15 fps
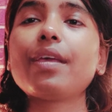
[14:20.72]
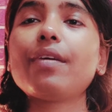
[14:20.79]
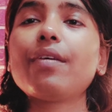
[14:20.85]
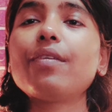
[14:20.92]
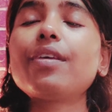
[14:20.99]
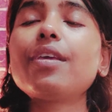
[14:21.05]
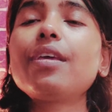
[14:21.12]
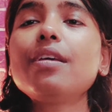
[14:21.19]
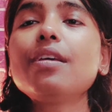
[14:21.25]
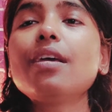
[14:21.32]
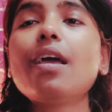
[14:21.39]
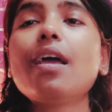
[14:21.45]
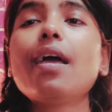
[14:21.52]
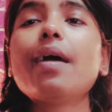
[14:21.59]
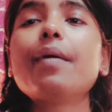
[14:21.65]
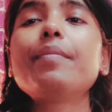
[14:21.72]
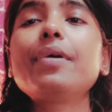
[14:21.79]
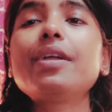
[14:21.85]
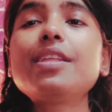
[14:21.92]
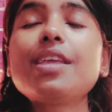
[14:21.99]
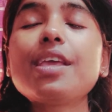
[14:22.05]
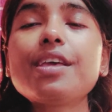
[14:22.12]
Okay,
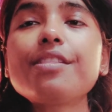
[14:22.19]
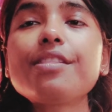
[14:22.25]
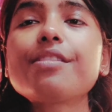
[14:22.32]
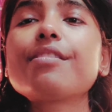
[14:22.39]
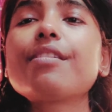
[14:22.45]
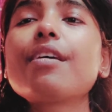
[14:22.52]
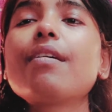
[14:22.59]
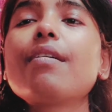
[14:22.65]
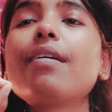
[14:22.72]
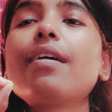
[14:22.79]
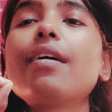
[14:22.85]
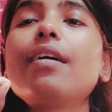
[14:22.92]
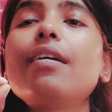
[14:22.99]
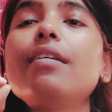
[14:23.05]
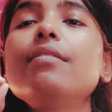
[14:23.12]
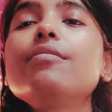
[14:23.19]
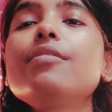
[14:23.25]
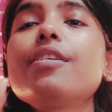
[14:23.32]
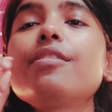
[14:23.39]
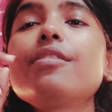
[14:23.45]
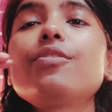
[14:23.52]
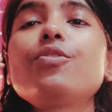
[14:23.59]
but yes,
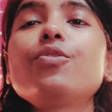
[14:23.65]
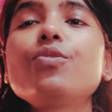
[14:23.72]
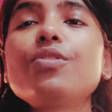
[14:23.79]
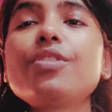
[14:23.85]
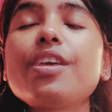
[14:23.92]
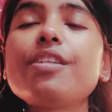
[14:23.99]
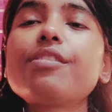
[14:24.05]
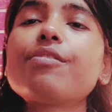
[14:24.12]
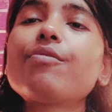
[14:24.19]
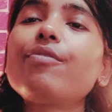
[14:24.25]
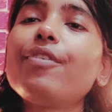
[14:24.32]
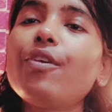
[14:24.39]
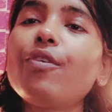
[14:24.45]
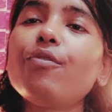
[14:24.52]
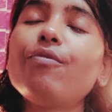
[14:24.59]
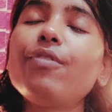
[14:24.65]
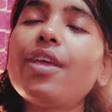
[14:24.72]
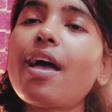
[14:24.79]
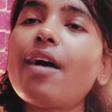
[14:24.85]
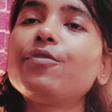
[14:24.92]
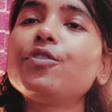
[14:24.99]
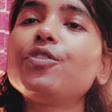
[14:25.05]
these are two things we
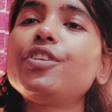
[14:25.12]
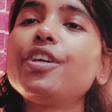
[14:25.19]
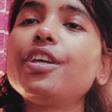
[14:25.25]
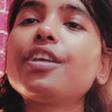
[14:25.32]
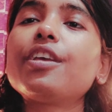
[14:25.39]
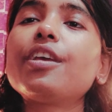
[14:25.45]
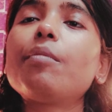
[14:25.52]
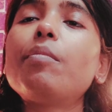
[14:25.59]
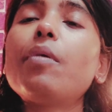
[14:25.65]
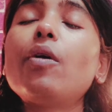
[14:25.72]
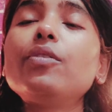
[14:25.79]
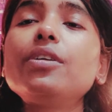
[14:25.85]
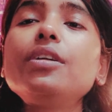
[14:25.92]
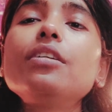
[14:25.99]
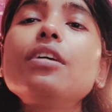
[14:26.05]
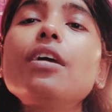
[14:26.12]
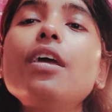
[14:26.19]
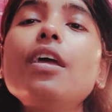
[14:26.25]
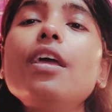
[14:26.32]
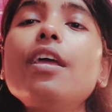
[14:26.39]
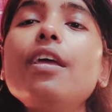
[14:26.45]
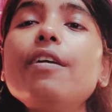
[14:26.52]
have to take care about it.
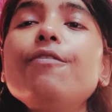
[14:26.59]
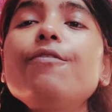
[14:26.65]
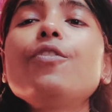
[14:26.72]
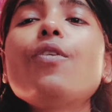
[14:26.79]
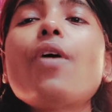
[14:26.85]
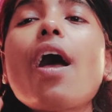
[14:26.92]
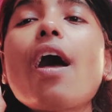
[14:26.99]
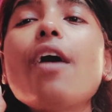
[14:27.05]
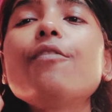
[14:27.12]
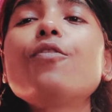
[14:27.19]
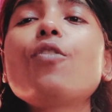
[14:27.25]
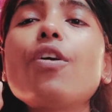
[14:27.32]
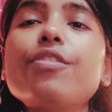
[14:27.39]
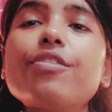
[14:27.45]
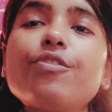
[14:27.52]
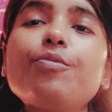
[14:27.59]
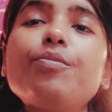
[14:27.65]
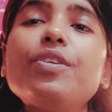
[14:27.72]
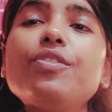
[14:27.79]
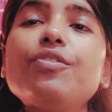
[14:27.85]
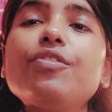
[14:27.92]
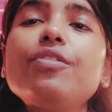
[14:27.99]
If you have
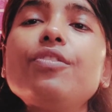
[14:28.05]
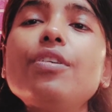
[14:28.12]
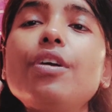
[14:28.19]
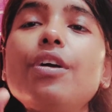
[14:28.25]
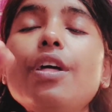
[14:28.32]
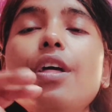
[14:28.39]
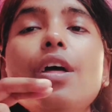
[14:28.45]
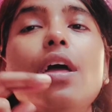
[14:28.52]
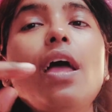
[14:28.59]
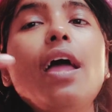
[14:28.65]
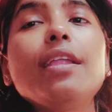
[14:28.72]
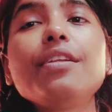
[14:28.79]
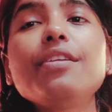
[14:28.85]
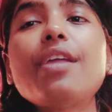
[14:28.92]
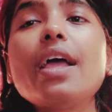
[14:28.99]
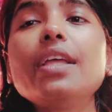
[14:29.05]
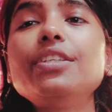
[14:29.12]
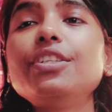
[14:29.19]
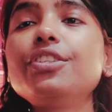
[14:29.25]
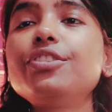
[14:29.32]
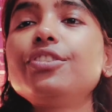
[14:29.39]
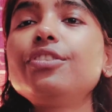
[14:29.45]
constipation and
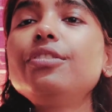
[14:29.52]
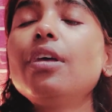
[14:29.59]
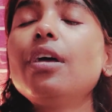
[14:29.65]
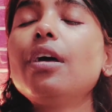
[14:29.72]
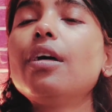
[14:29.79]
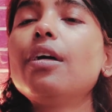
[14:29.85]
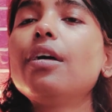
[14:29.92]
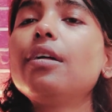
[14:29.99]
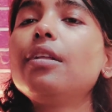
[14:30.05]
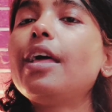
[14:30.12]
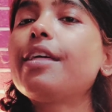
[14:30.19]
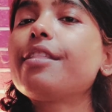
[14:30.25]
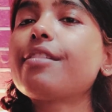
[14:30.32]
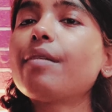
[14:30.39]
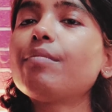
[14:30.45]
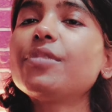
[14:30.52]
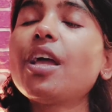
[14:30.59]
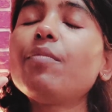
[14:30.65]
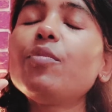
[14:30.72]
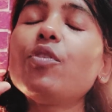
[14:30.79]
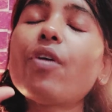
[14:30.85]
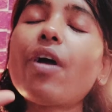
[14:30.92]
indigestion, like
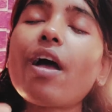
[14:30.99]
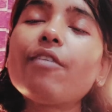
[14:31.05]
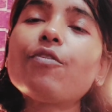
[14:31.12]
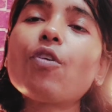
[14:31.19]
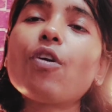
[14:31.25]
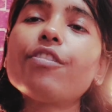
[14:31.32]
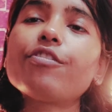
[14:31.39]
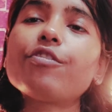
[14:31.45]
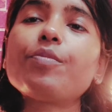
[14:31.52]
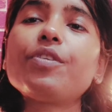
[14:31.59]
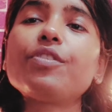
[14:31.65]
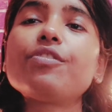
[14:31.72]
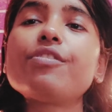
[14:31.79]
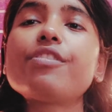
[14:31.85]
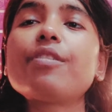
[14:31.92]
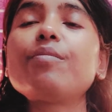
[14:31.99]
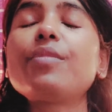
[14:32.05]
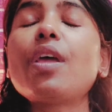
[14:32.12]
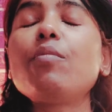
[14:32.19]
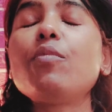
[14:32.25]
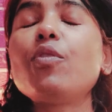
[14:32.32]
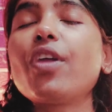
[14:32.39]
sometimes you have constipation,
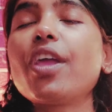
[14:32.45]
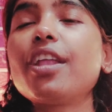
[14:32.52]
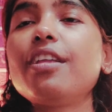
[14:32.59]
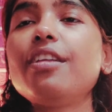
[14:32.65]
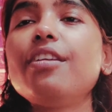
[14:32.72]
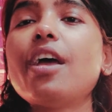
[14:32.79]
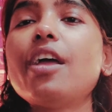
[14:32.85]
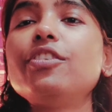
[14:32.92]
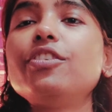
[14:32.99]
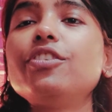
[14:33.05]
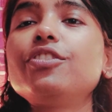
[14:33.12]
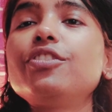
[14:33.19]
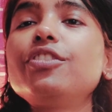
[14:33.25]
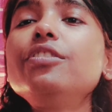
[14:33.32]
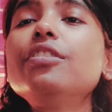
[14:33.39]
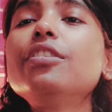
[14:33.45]
sometimes you get indigestion,